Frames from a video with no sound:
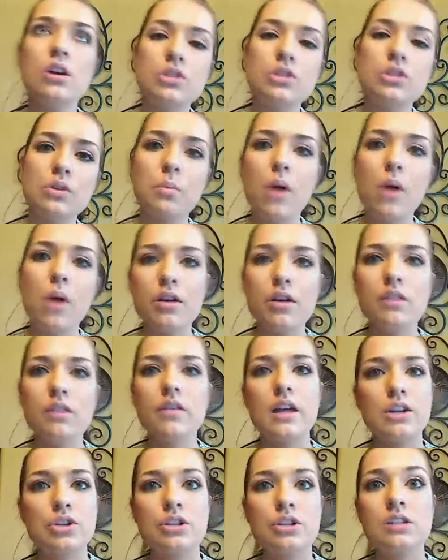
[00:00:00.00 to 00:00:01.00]
So part
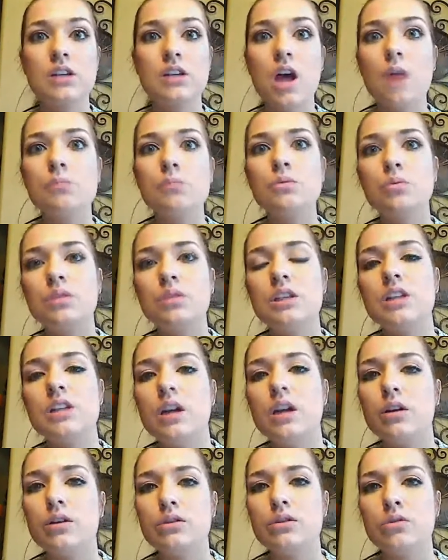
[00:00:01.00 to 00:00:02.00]
of that just comes with the
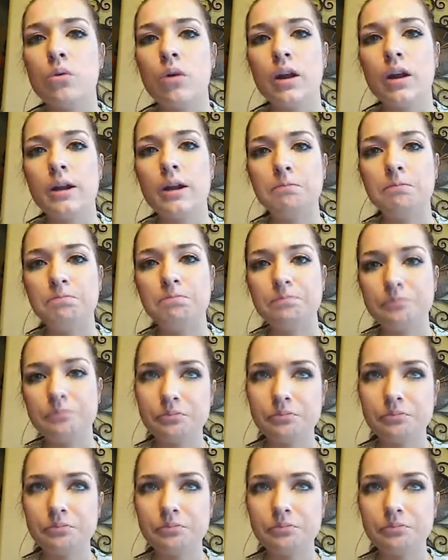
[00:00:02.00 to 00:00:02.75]
territory.